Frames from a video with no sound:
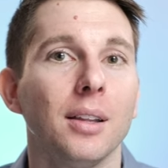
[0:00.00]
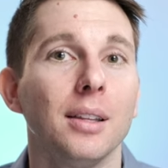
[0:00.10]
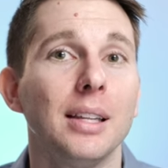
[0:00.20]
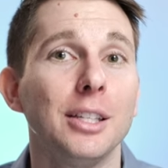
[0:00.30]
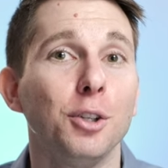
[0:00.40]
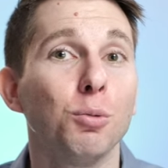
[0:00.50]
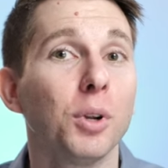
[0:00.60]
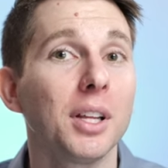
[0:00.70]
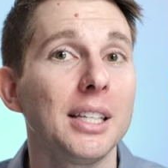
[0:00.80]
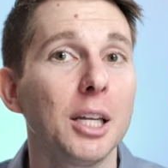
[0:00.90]
then you
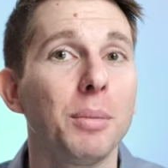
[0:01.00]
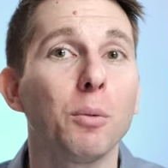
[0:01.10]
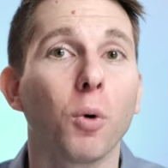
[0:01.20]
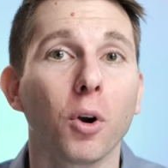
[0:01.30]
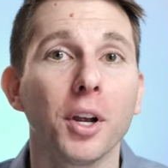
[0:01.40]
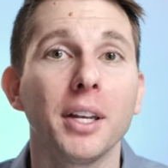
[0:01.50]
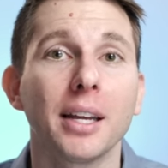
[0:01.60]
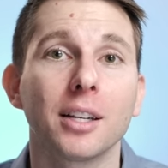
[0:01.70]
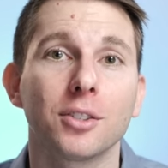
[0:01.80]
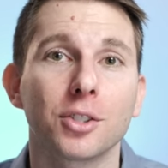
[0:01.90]
really need to be worried
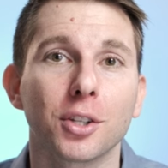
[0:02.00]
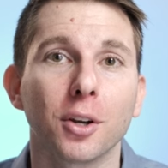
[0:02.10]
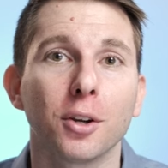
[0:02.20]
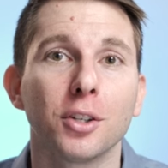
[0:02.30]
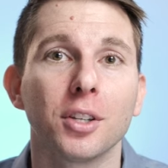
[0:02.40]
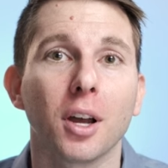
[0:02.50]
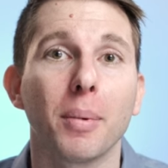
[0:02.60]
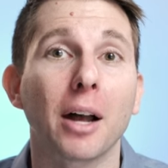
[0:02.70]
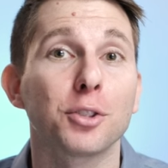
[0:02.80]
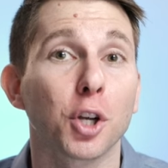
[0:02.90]
and concerned
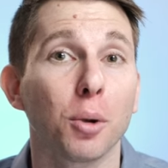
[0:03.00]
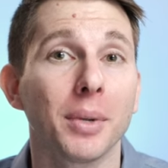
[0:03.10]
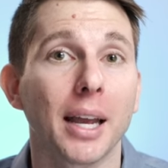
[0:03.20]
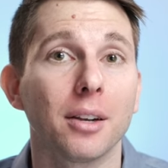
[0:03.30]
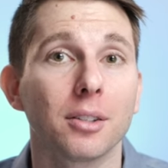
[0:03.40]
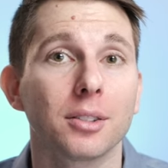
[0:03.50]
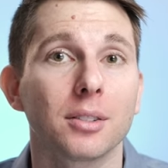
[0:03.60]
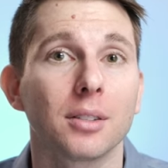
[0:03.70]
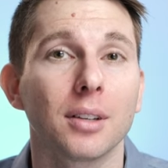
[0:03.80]
about terminations.